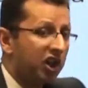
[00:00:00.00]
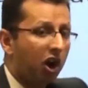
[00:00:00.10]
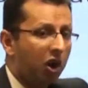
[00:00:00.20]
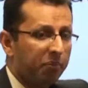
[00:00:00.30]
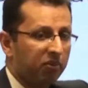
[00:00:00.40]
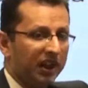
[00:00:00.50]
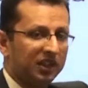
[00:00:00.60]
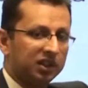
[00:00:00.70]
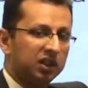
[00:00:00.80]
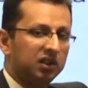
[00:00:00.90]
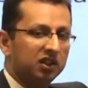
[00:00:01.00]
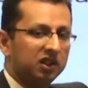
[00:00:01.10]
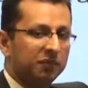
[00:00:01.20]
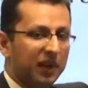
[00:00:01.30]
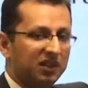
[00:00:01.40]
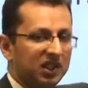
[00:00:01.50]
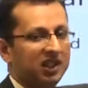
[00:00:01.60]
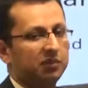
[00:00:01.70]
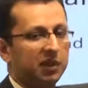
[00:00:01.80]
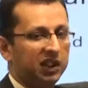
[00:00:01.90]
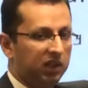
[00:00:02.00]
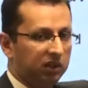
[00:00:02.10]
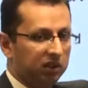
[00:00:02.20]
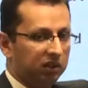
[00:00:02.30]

the operator spends its money.